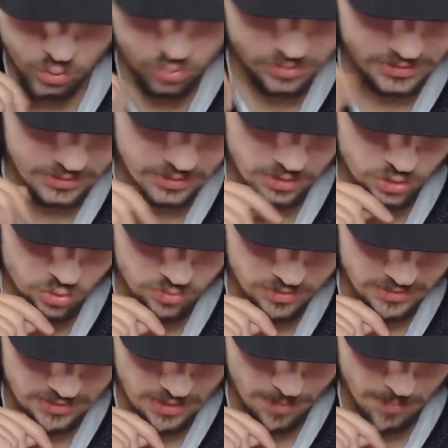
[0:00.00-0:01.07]

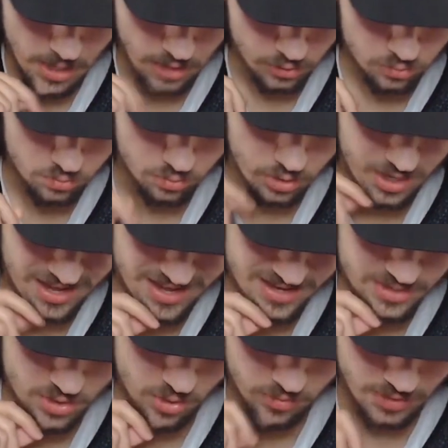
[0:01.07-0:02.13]
using the balloon.
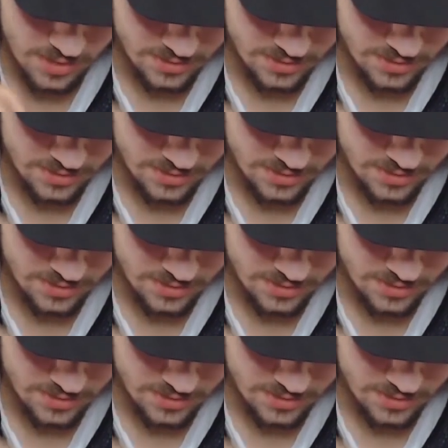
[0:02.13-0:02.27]
I don't